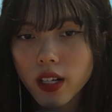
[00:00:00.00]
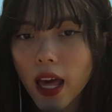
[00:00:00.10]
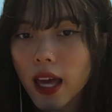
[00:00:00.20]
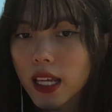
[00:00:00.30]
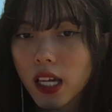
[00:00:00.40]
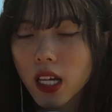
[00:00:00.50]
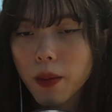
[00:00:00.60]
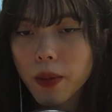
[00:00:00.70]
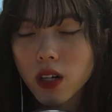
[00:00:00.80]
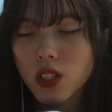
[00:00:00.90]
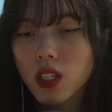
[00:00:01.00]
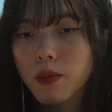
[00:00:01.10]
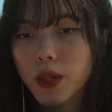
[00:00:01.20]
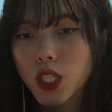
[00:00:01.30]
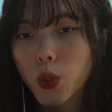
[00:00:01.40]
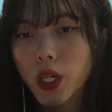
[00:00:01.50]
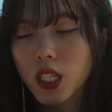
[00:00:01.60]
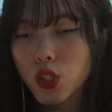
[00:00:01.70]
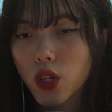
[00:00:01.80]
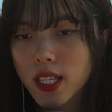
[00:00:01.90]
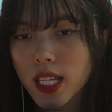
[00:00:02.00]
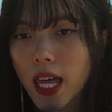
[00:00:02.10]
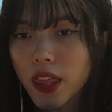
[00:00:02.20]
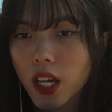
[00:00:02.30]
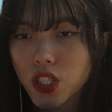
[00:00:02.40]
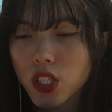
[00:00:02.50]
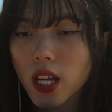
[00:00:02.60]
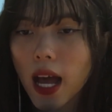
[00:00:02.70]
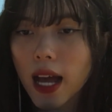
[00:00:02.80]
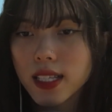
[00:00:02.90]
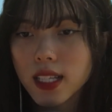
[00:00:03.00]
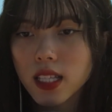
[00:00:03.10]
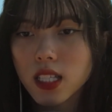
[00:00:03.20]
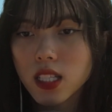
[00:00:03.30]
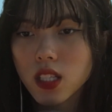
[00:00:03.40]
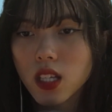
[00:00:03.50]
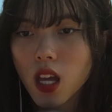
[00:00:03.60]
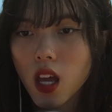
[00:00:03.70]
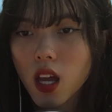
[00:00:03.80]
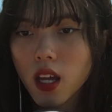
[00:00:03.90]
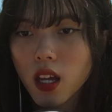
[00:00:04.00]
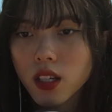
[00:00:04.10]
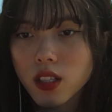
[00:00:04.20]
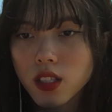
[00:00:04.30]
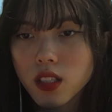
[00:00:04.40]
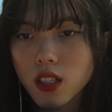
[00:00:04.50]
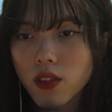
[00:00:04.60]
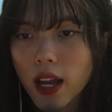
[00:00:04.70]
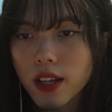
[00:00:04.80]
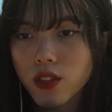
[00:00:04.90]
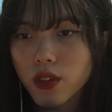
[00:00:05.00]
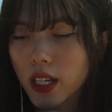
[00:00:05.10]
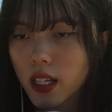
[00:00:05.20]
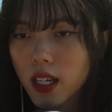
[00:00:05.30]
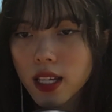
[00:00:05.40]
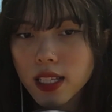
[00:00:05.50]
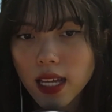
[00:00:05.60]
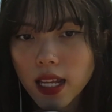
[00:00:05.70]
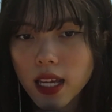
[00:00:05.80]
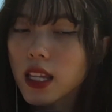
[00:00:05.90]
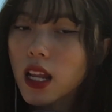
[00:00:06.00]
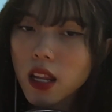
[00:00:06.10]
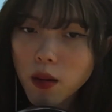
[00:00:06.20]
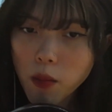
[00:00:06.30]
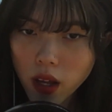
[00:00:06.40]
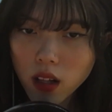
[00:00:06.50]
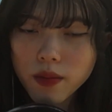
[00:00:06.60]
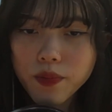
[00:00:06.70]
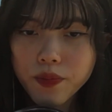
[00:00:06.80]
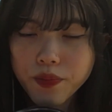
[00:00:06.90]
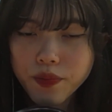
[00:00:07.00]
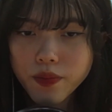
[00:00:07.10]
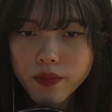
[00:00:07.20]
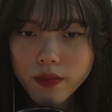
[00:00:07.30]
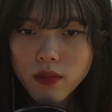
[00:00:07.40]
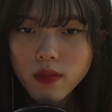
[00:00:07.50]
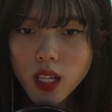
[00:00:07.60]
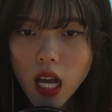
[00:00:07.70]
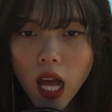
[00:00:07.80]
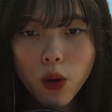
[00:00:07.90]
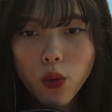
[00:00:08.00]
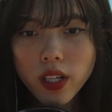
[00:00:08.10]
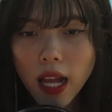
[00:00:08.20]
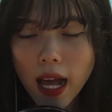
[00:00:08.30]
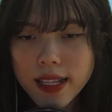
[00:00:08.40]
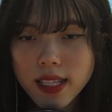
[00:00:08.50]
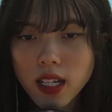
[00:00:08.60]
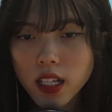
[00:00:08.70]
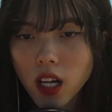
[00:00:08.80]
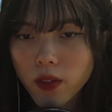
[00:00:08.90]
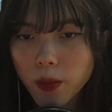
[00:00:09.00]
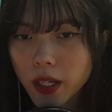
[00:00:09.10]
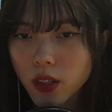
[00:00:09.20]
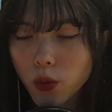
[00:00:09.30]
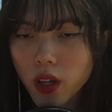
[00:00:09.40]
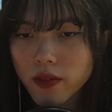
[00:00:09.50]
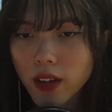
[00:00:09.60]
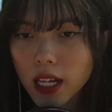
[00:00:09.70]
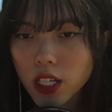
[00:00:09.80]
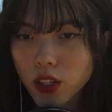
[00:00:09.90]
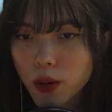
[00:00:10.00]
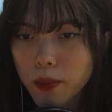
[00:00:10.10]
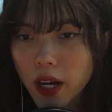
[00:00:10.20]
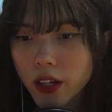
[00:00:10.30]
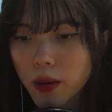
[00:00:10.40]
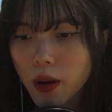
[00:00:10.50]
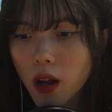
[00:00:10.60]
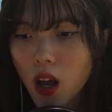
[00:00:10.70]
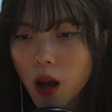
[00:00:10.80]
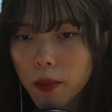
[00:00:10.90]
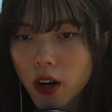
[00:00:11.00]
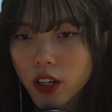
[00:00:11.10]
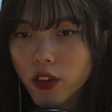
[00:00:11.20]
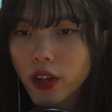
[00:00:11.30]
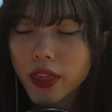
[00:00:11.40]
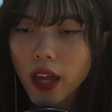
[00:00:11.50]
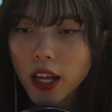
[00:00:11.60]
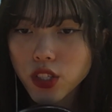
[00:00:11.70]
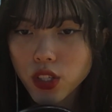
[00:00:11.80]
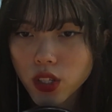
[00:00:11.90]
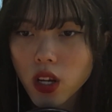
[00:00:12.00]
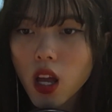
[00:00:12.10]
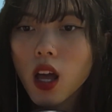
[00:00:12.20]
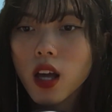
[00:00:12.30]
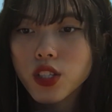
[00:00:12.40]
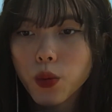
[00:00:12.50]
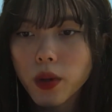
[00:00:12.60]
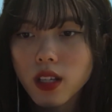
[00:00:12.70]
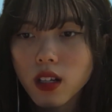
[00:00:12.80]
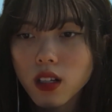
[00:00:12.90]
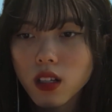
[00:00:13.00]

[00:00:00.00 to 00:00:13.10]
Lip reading: any comparison between Truss and Thatcher as derisory, he said in an email. I worked as a government whip under Margaret Thatcher. She was a